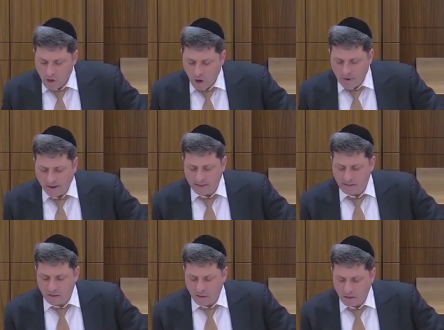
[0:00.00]
Omar
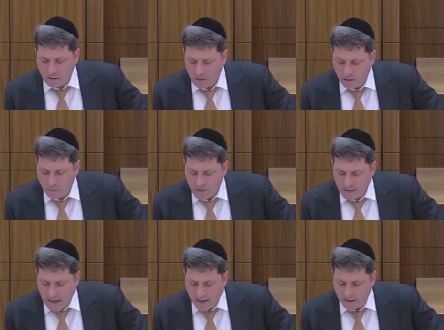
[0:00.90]
Chizkiah.
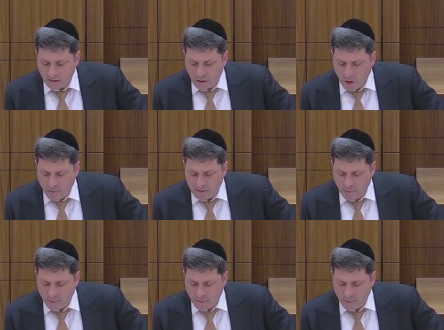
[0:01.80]
Minayin lechometz